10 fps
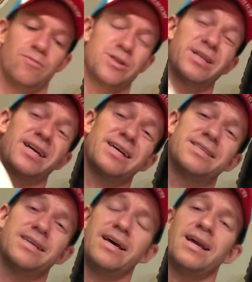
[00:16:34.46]
which, like I
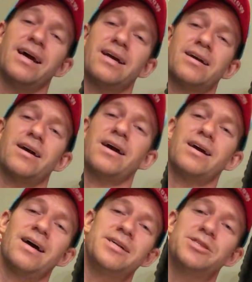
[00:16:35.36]
said, I
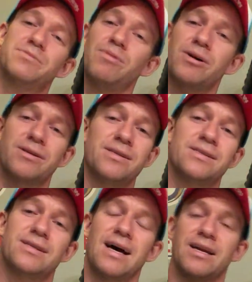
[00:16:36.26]
kind of just bought
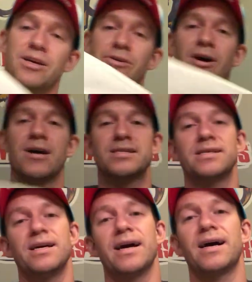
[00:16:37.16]
this out of
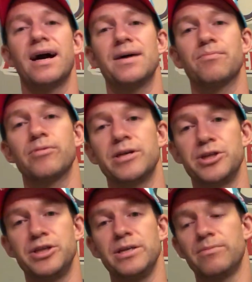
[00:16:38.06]
curiosity. I got it pretty
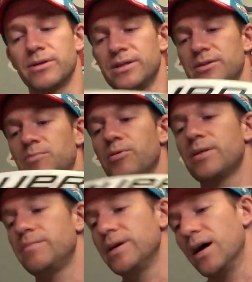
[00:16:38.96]
cheap because it's
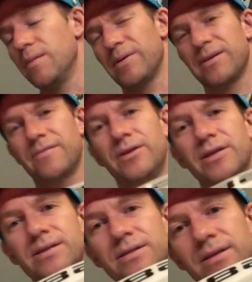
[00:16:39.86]
pretty beat up. I don't know if you
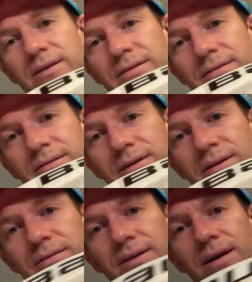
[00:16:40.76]
can see, you
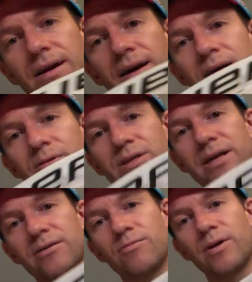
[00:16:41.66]
know, which I
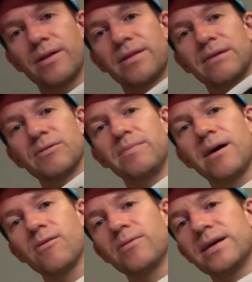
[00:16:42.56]
know one of the things with
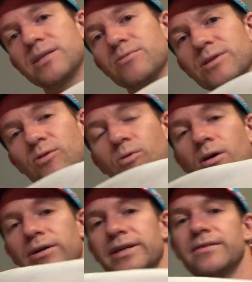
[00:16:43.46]
Bauer 1S was the
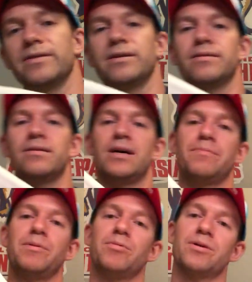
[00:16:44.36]
quality of it. A lot
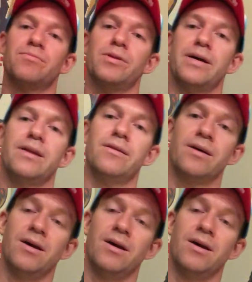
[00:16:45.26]
of people complained,